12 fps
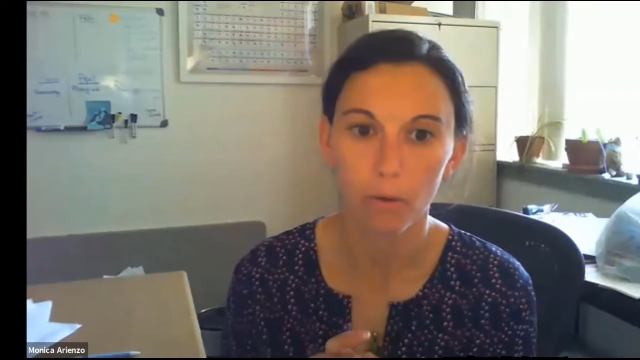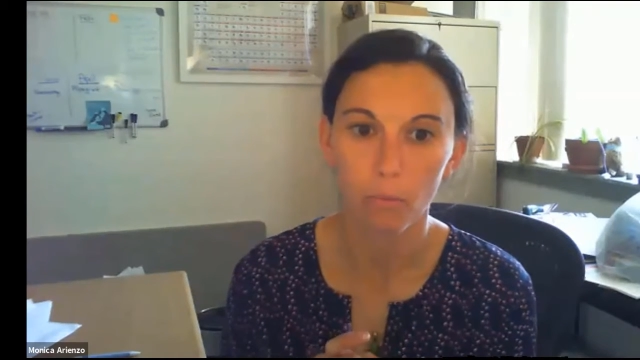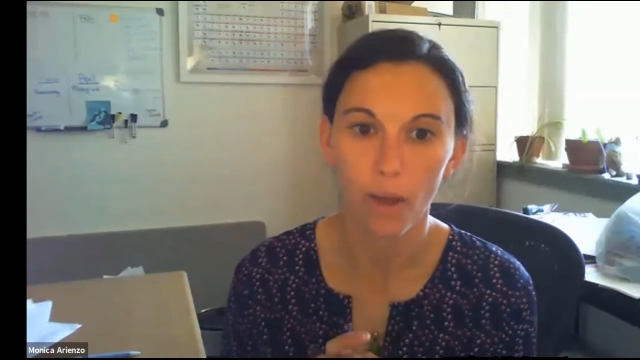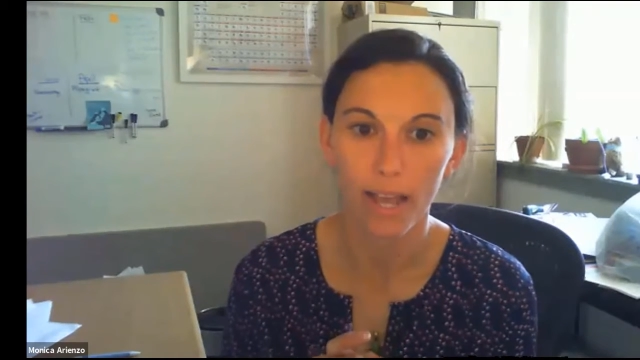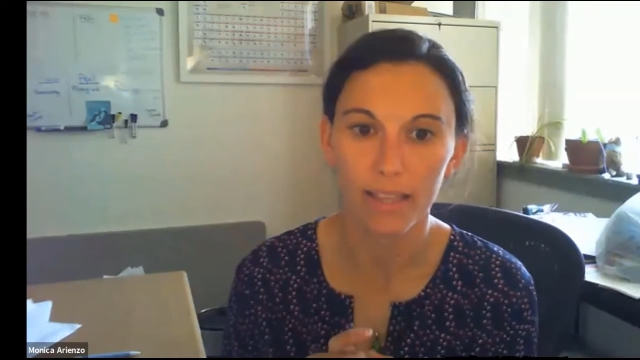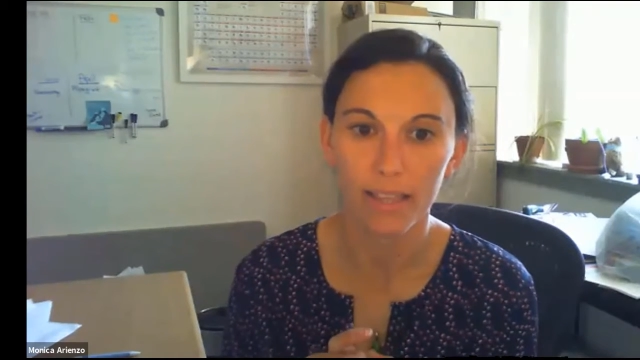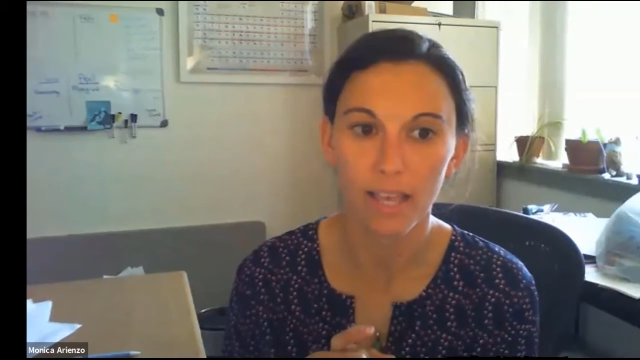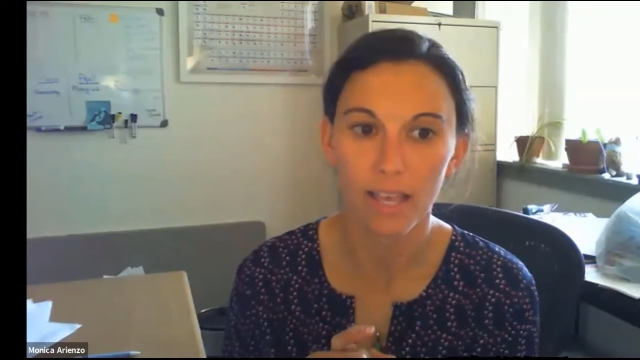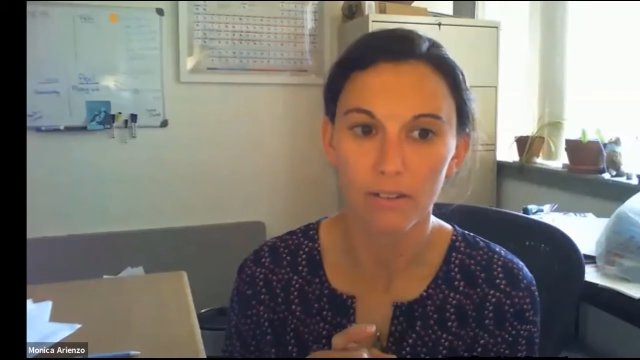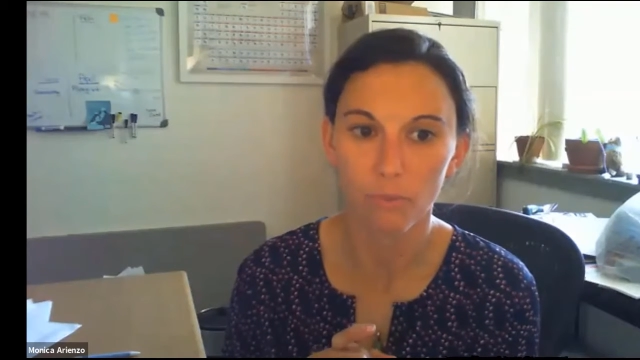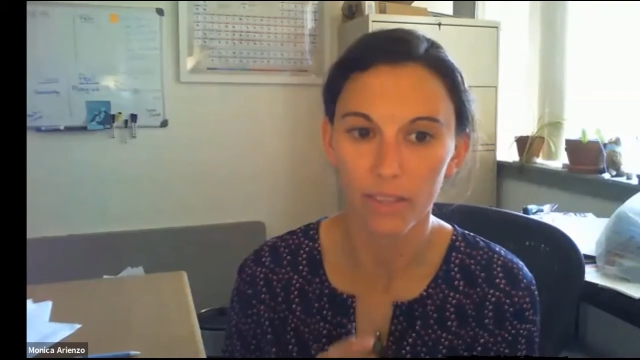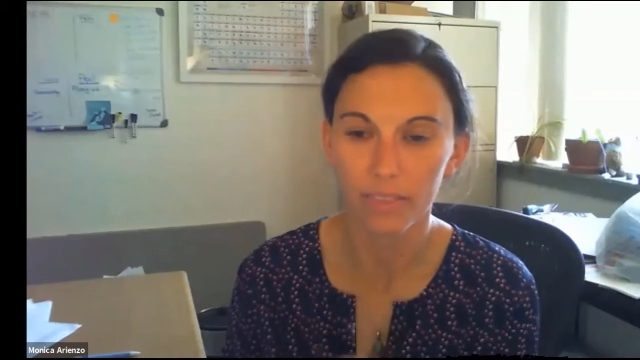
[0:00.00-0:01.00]
When
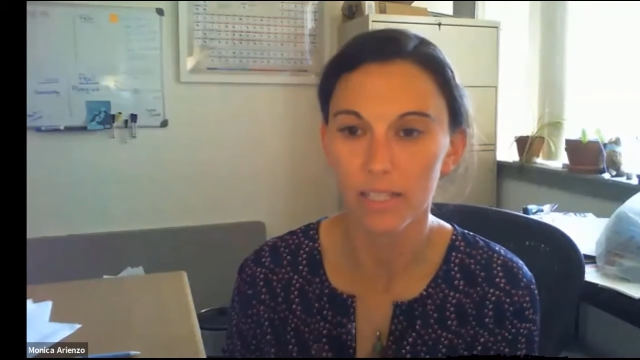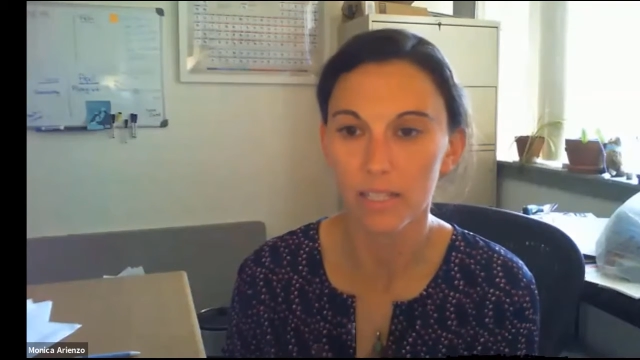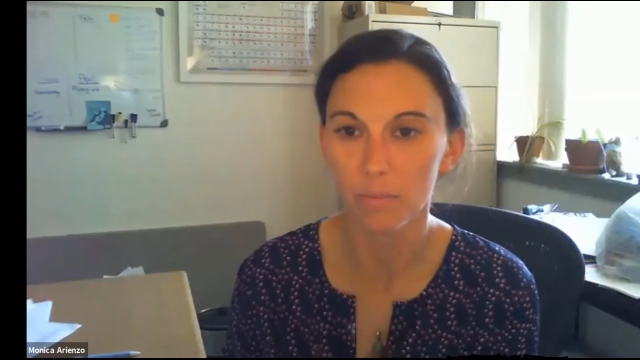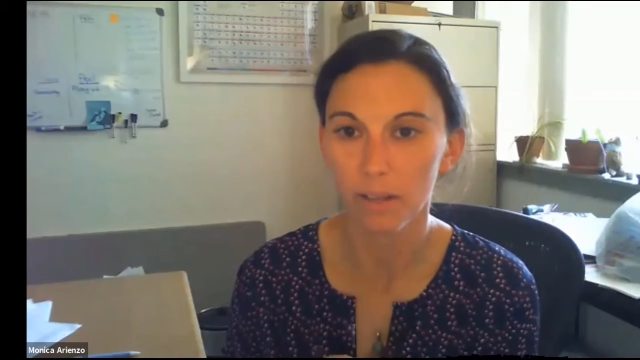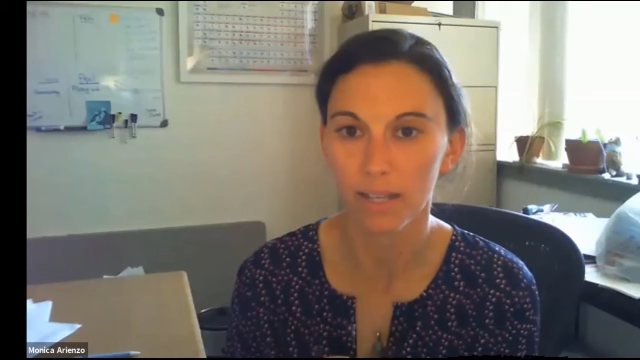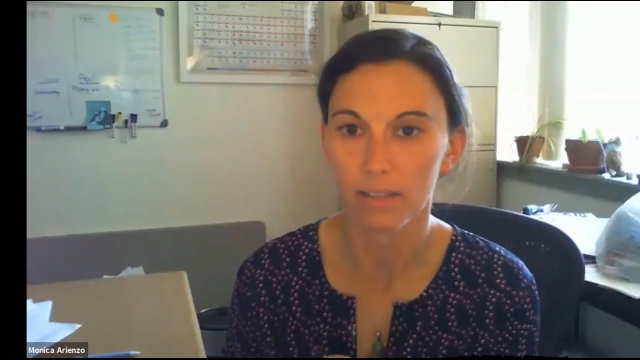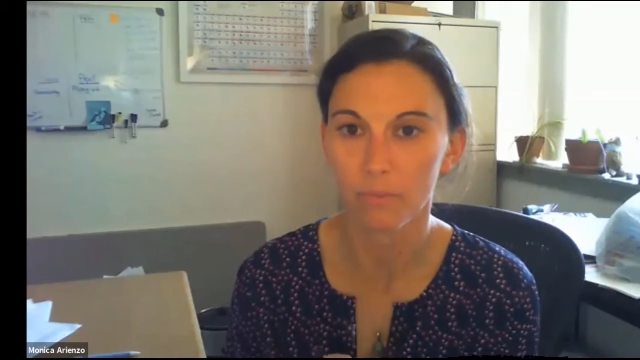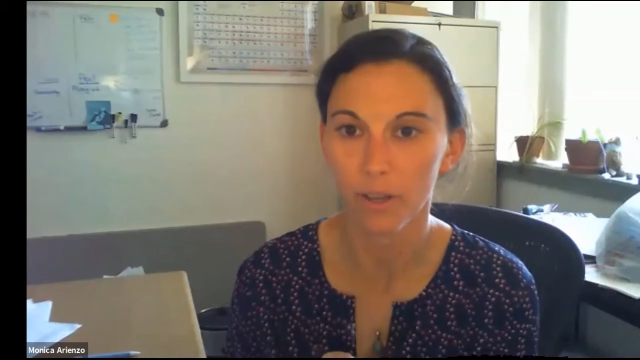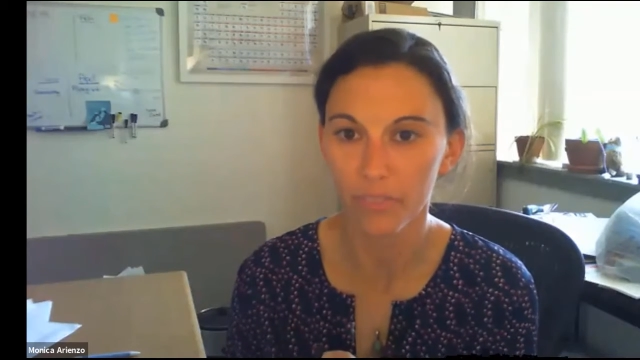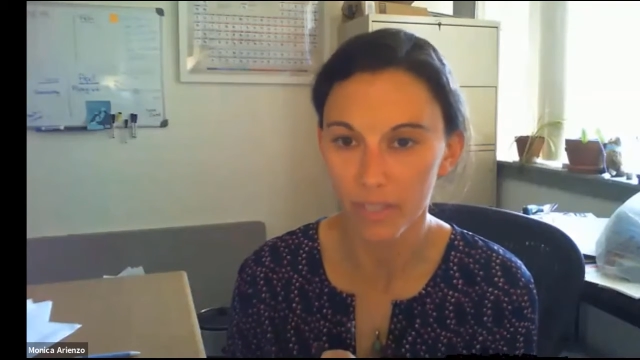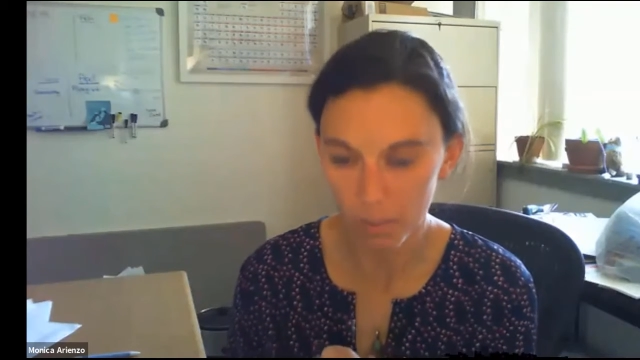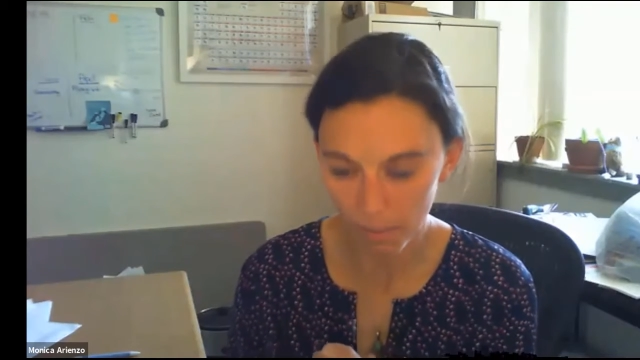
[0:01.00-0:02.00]
and when these
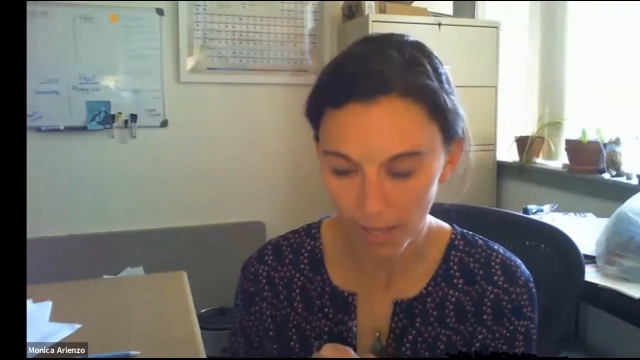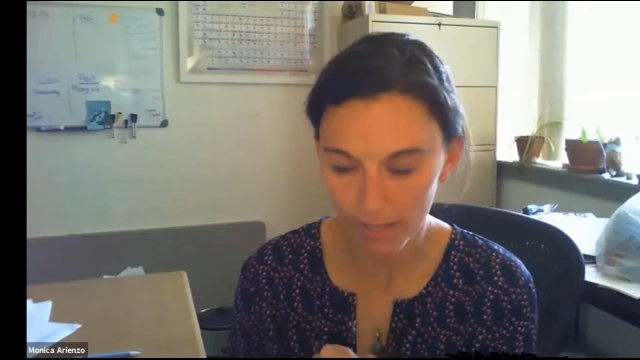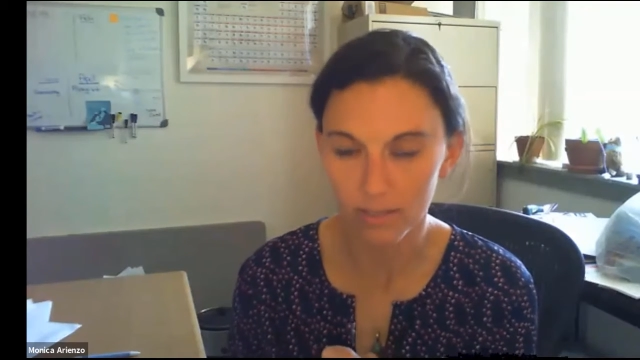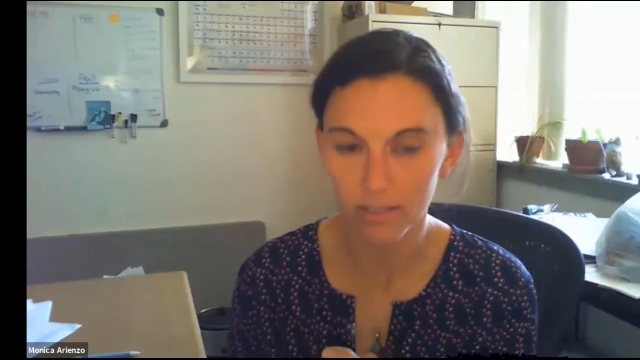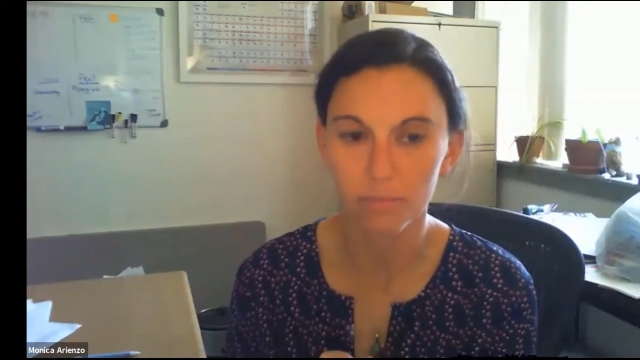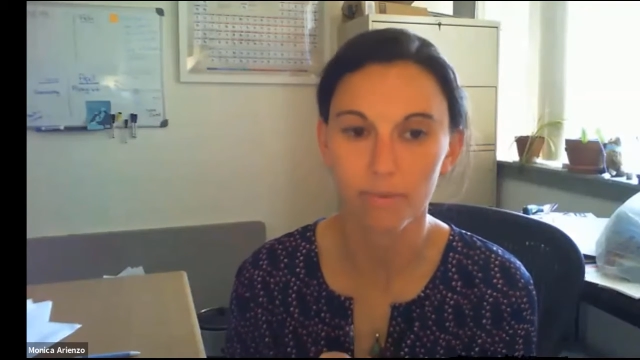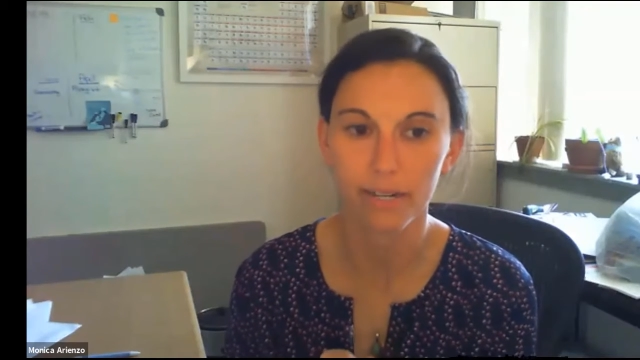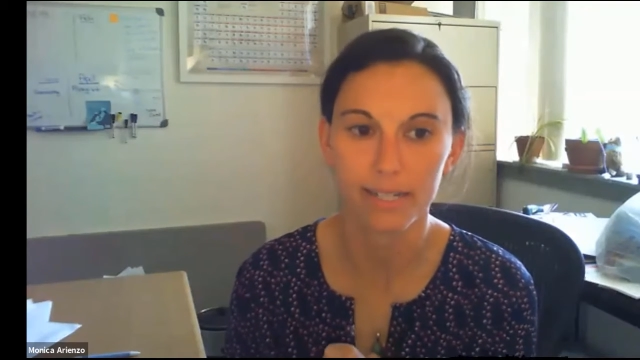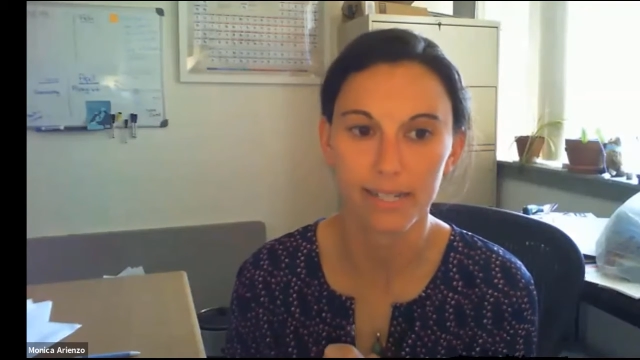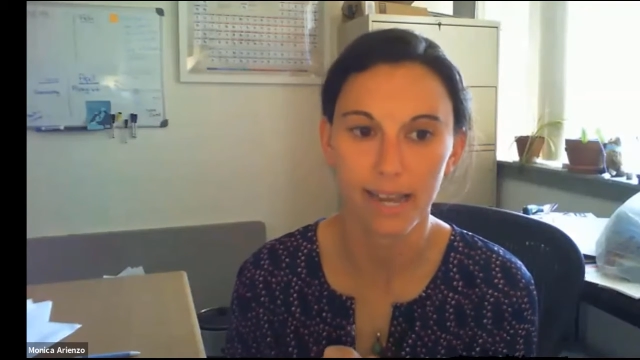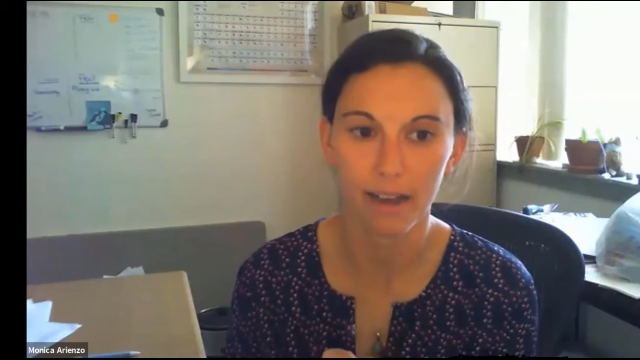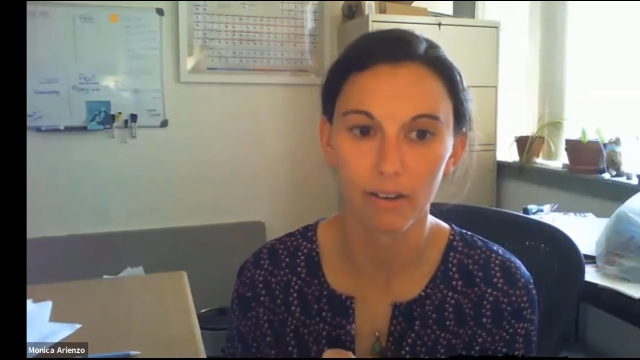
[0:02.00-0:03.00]
when these plastics break
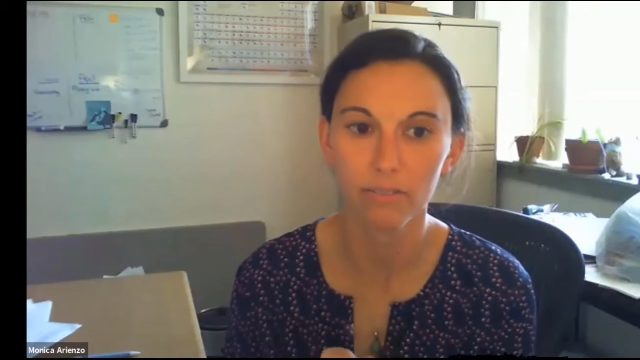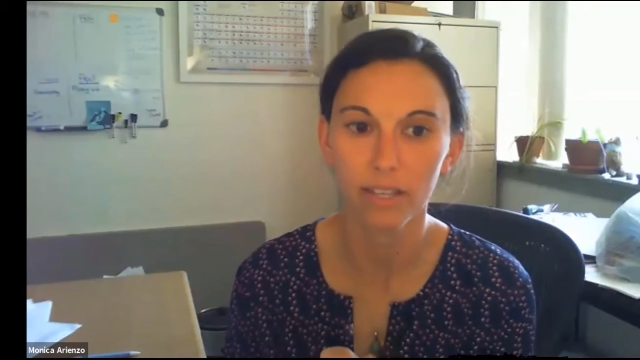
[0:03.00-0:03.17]
down,